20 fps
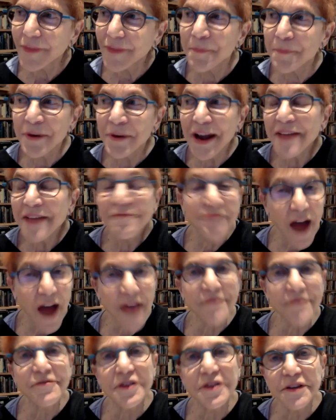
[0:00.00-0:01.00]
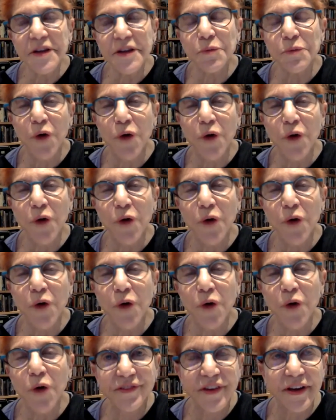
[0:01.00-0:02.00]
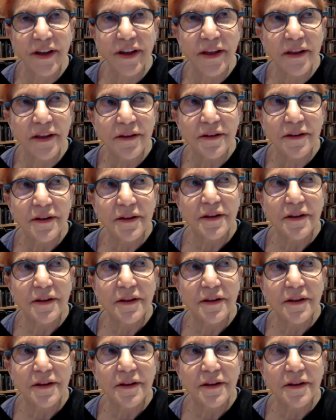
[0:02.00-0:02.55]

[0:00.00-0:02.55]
But I've really watched this city